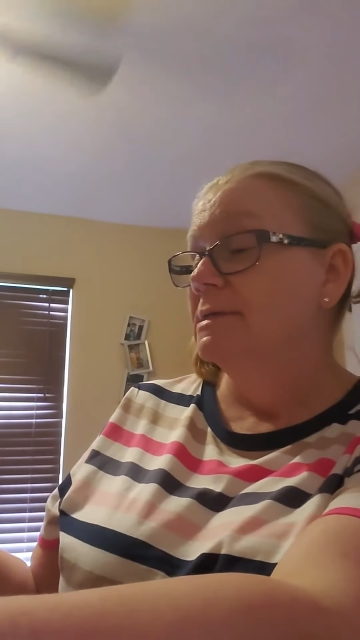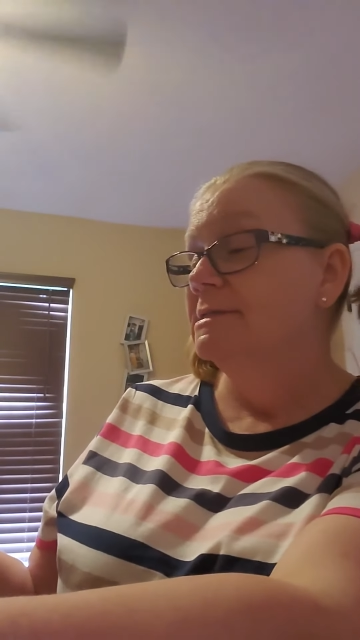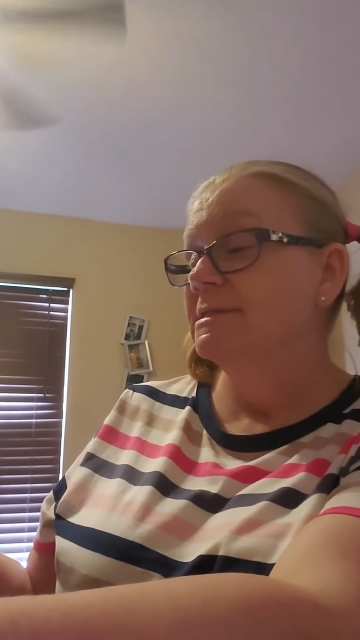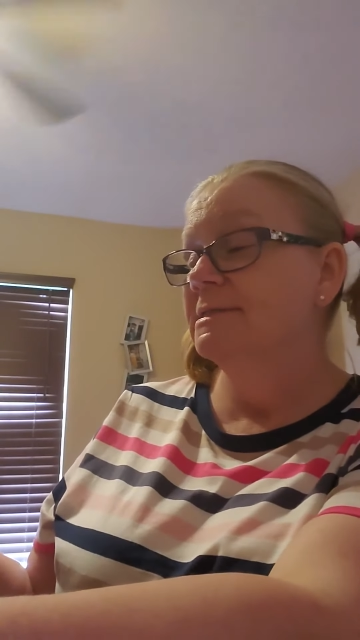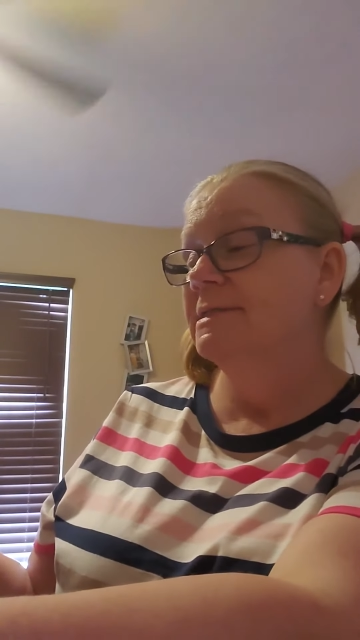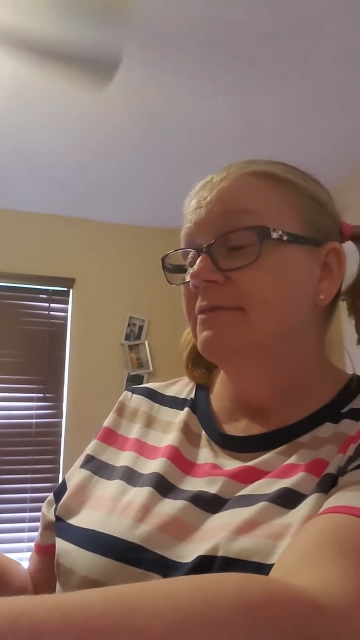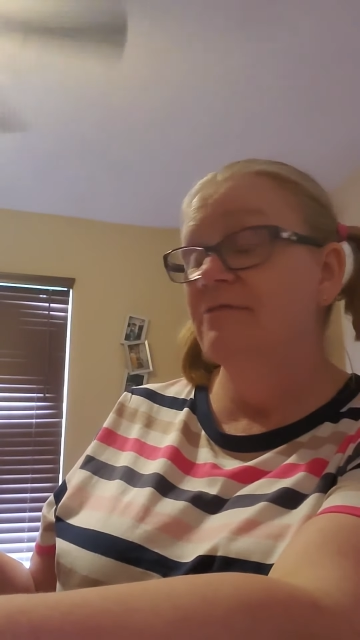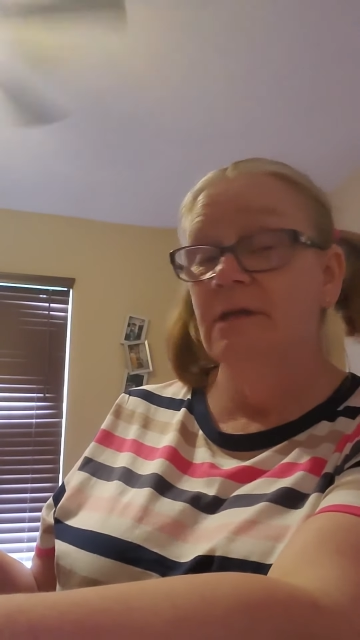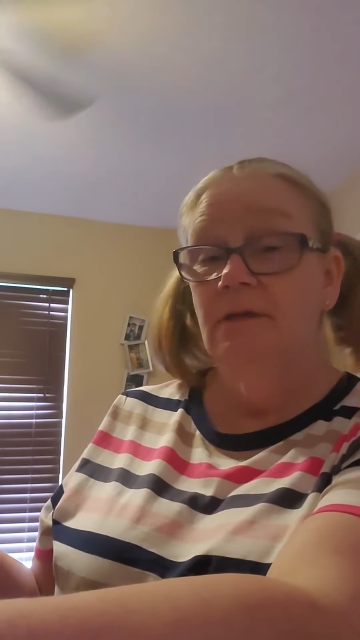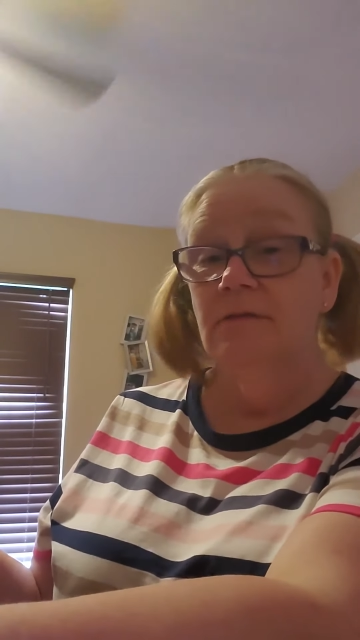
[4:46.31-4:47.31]

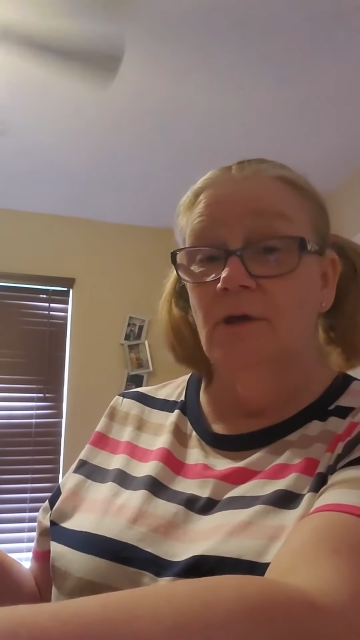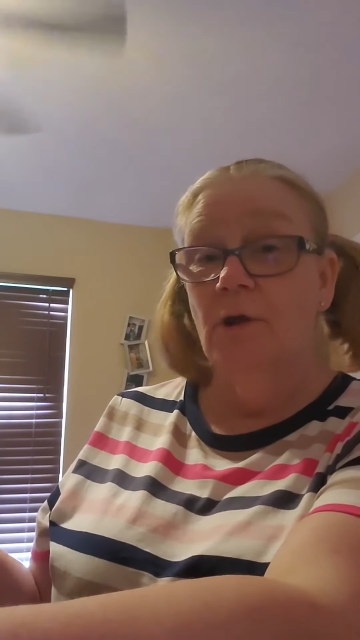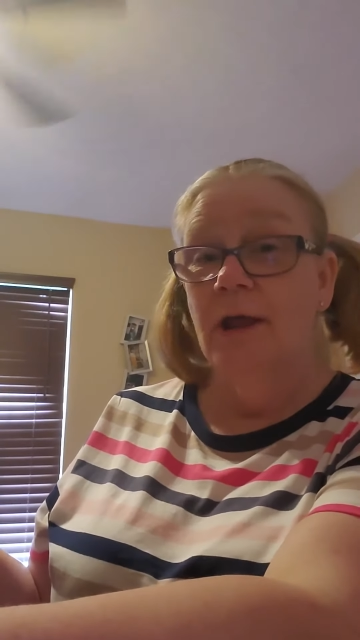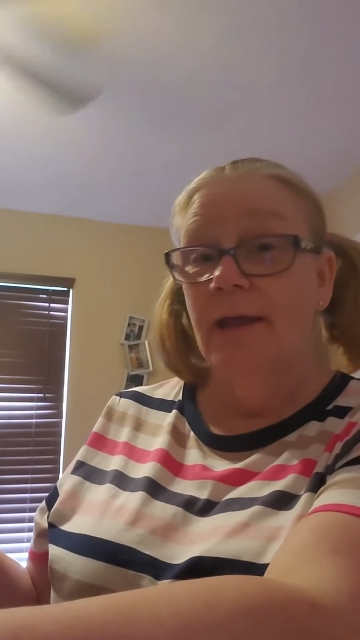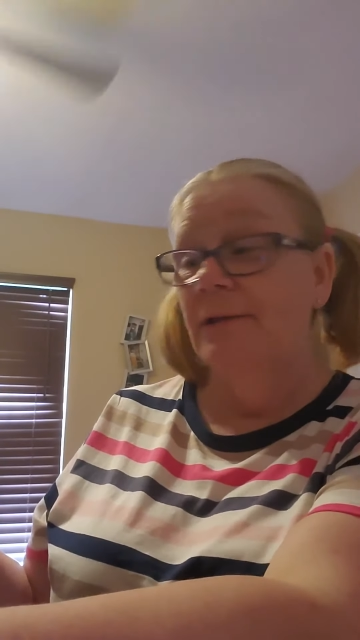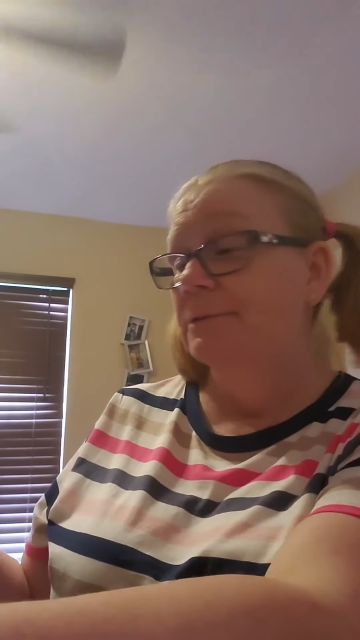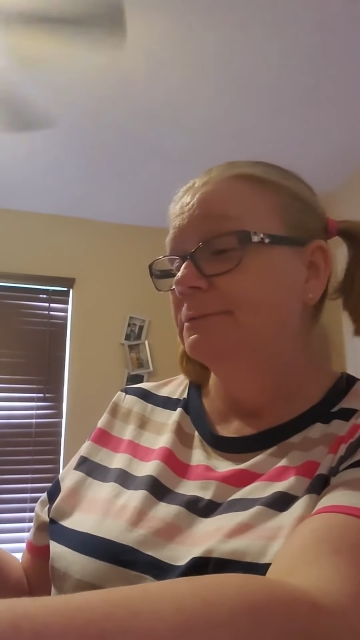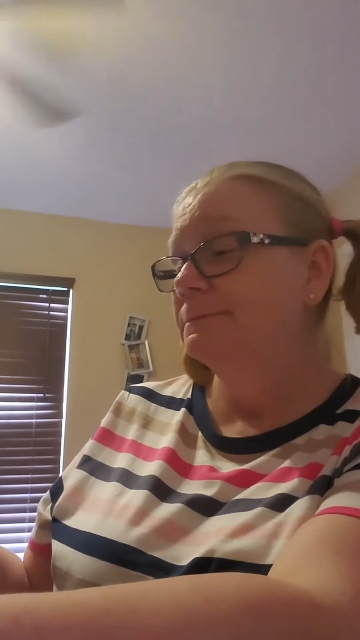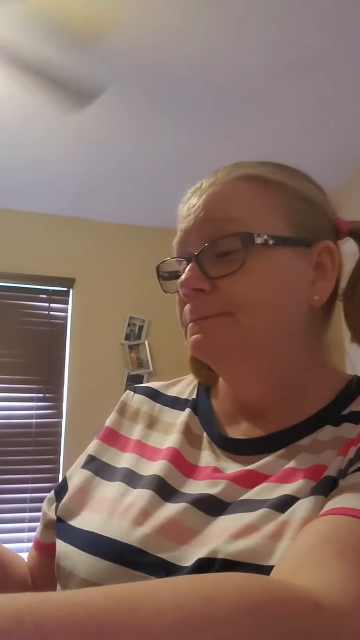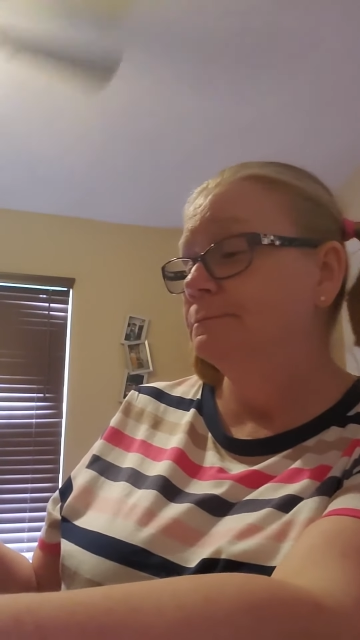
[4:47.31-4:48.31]
sniffing the ground.